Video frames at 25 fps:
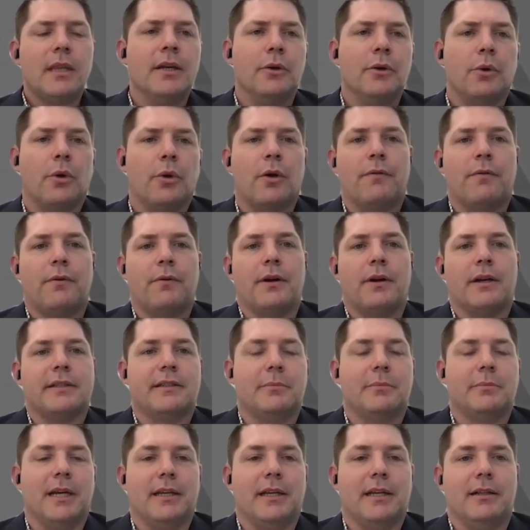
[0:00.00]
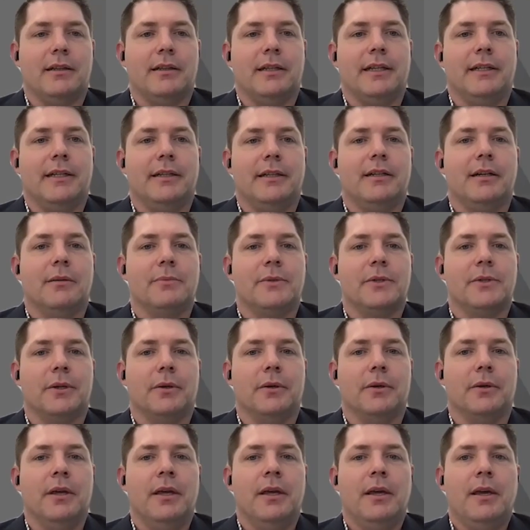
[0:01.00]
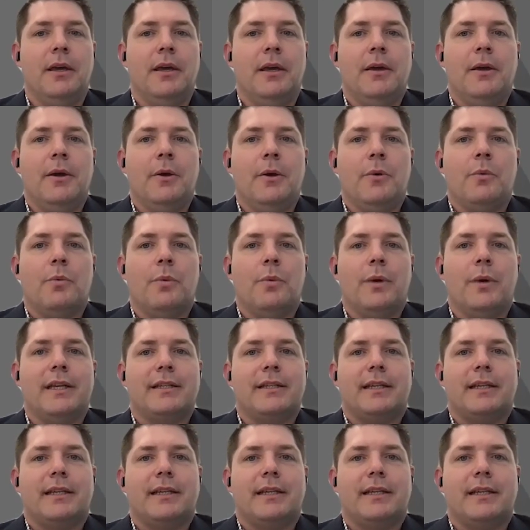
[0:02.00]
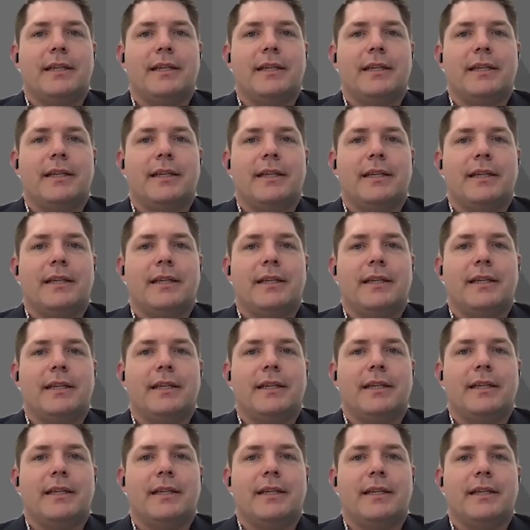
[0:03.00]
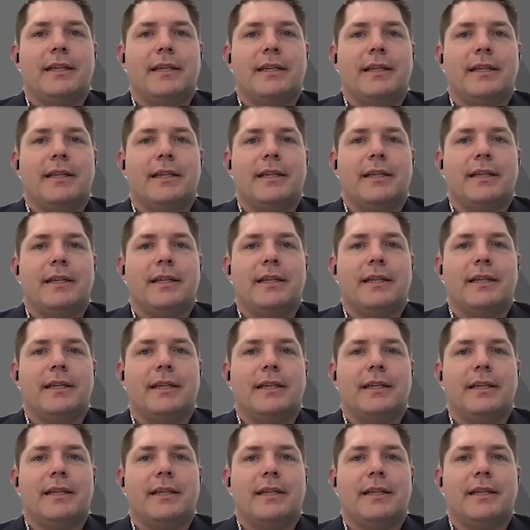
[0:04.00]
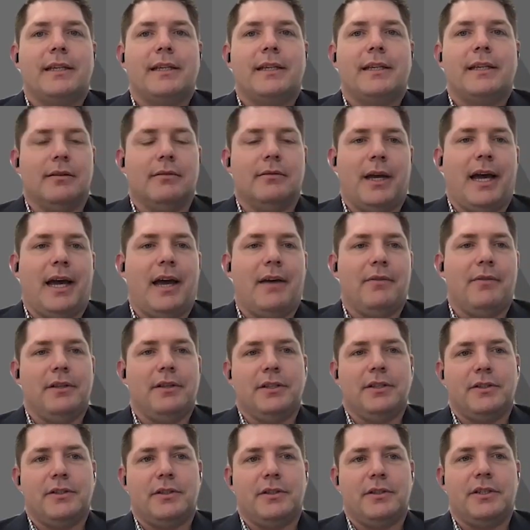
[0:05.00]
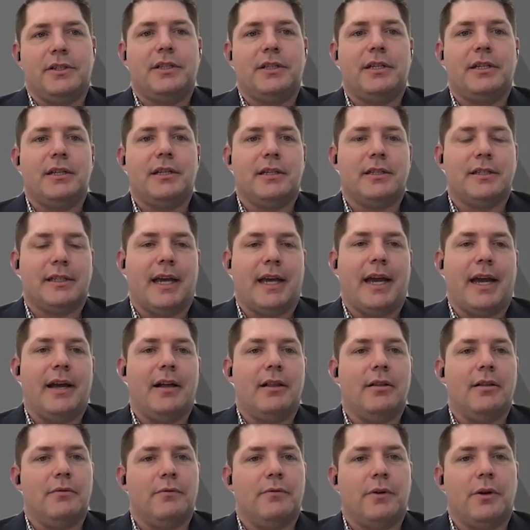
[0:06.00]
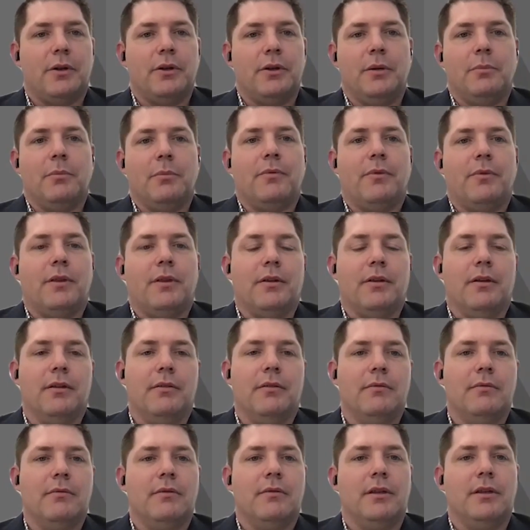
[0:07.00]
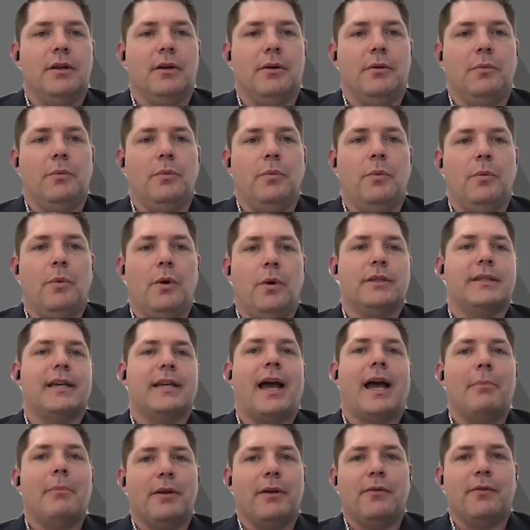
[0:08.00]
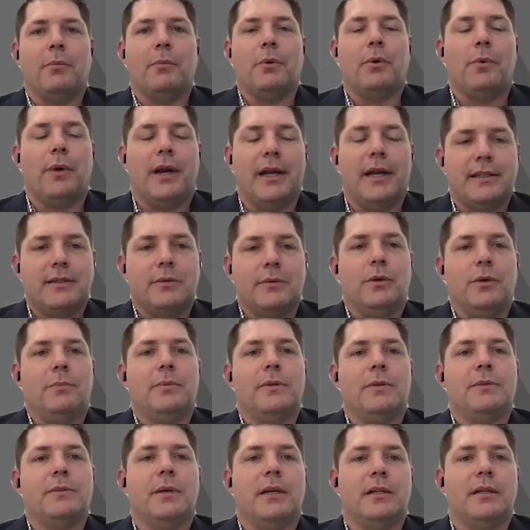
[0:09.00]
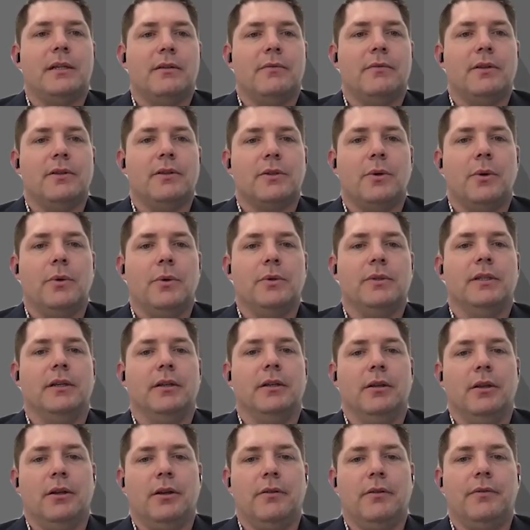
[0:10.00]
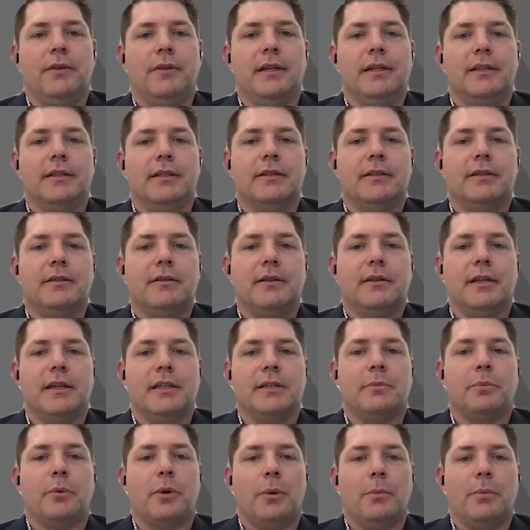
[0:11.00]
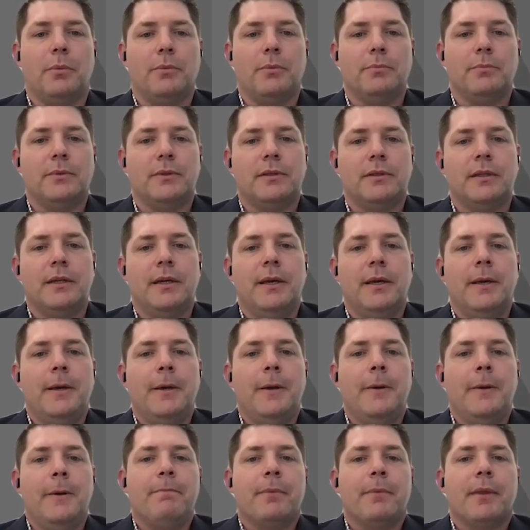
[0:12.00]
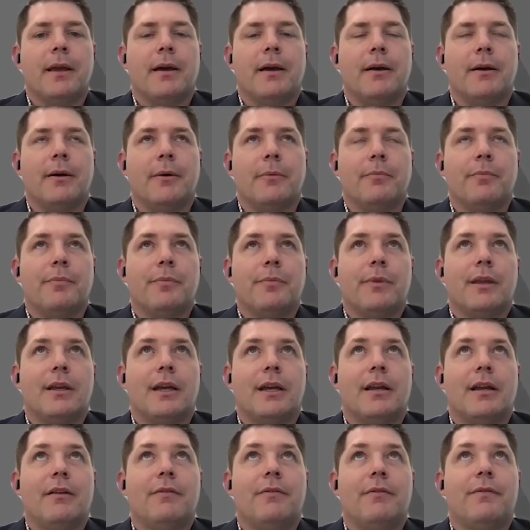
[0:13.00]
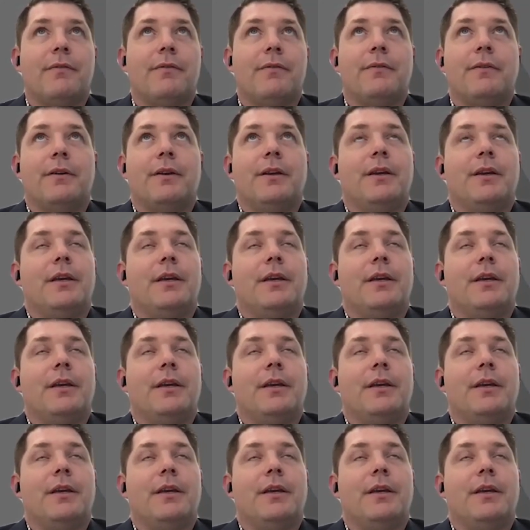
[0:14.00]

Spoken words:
in order for us to be able to clean it up. So we see it now, and I think it's just the broad impact that we're having, just the sheer scale and volume of the, you know, what's happening from a ransomware perspective is causing a lot of these problems. And if,